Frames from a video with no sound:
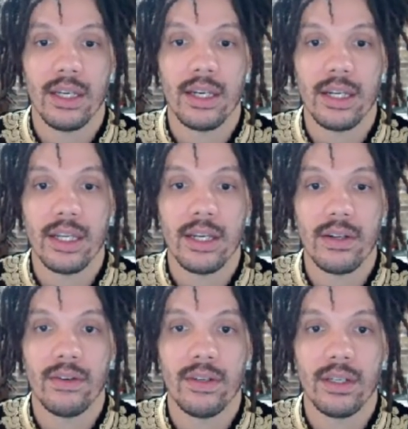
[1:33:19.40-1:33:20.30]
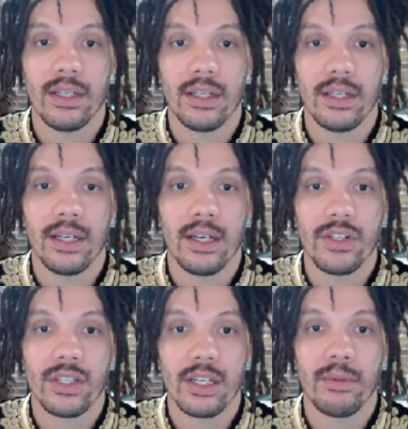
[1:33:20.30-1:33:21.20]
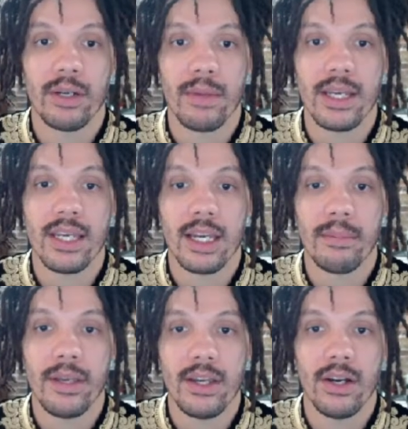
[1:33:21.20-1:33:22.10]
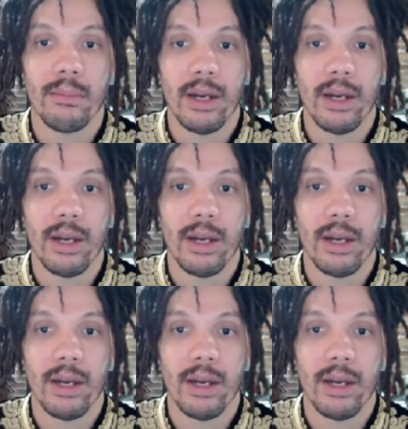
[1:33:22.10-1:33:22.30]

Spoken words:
and now I'm just going to bring my king up here.